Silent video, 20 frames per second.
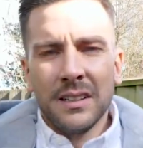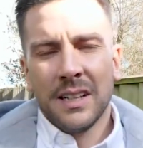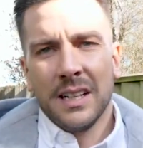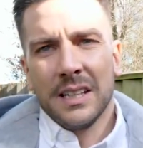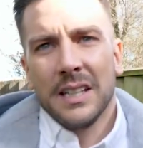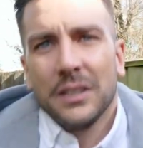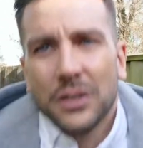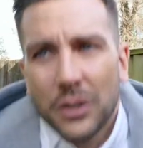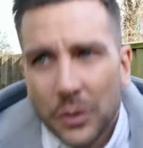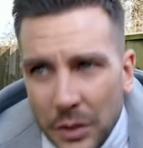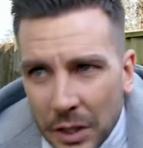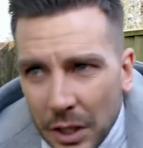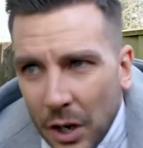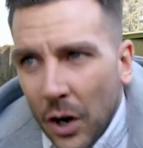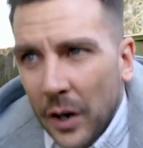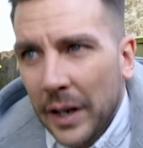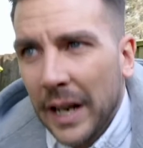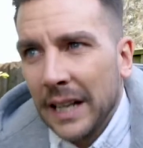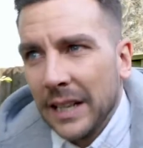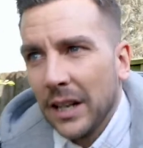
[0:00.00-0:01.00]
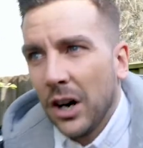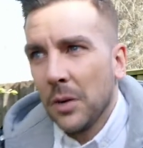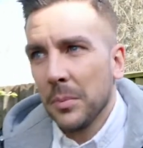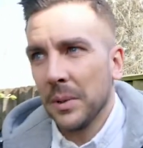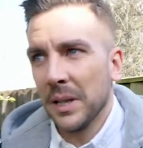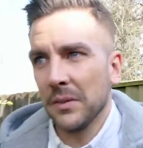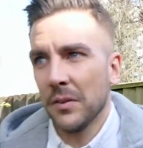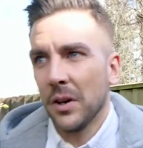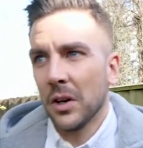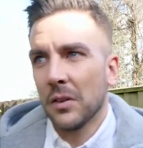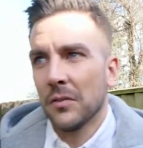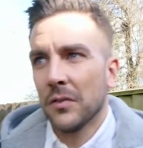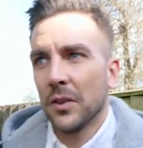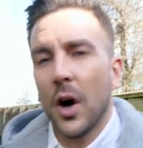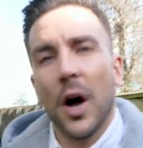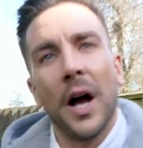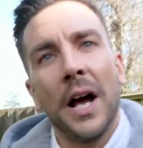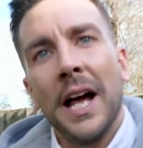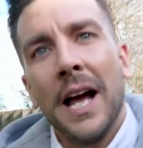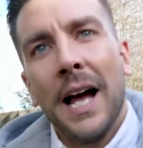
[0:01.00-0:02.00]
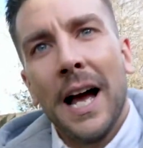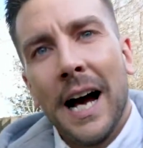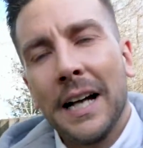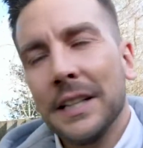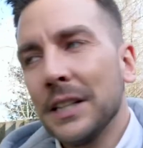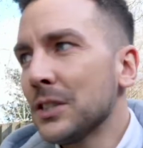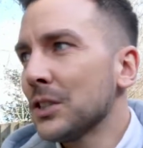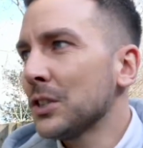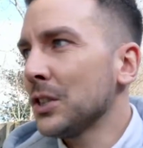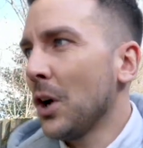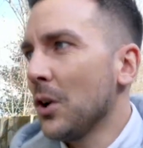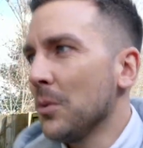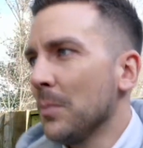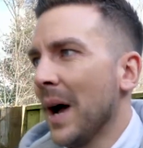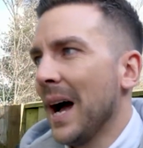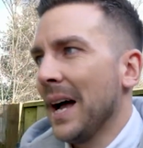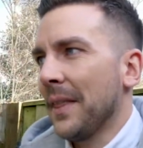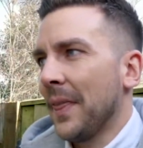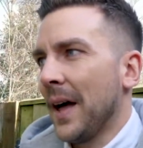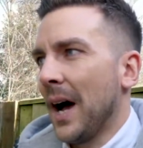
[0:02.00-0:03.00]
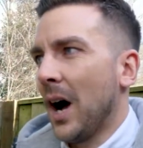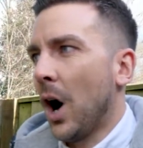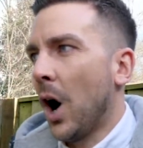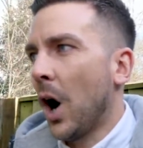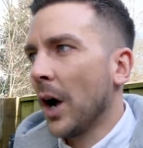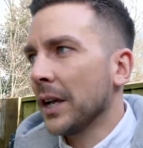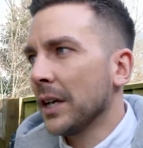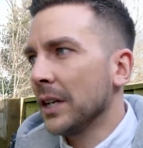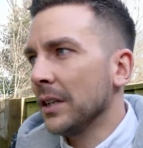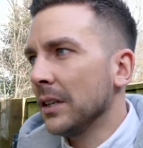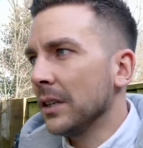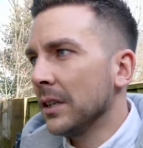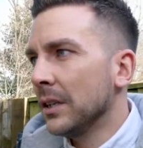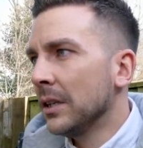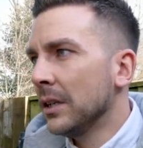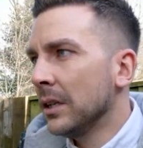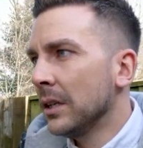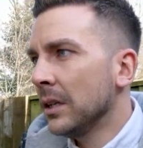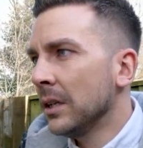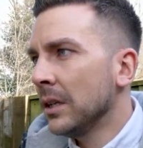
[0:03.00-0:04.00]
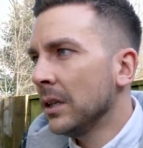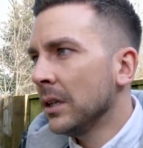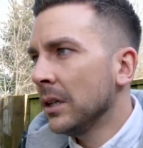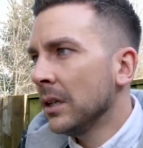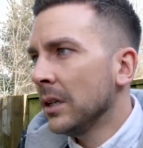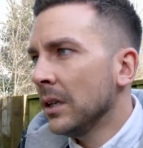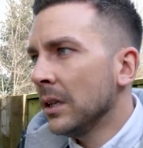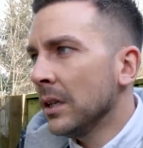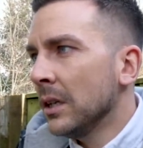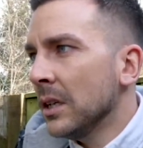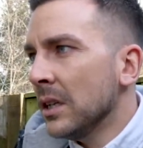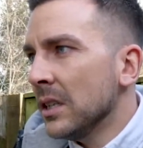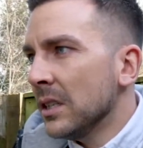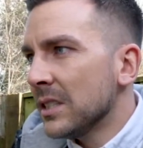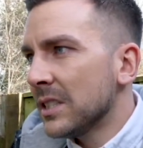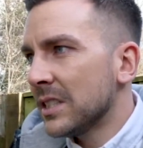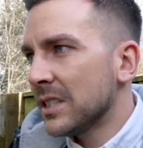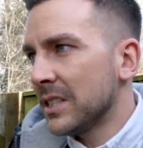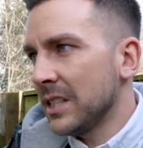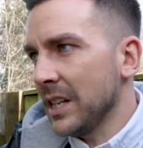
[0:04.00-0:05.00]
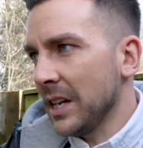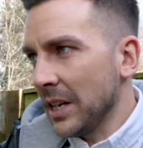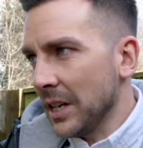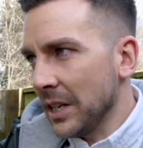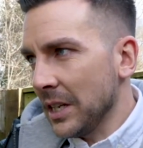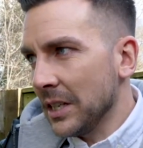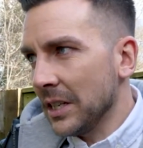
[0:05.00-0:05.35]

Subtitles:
and then doing the R. Kelly, I Believe I Can Fly. And it's so mad that I can see